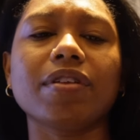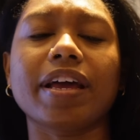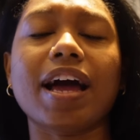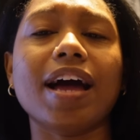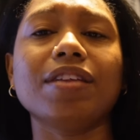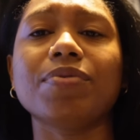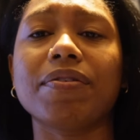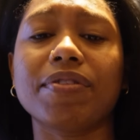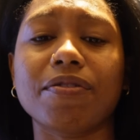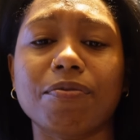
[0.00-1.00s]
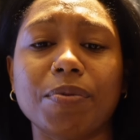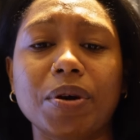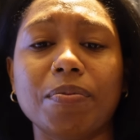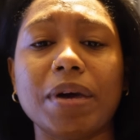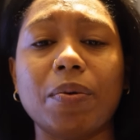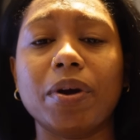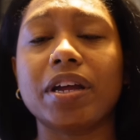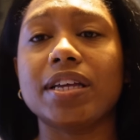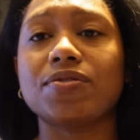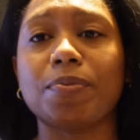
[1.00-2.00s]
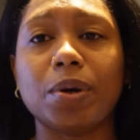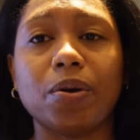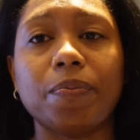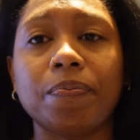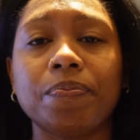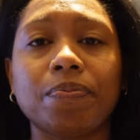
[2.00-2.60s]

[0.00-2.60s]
Like, I do everything from home. My work is from home.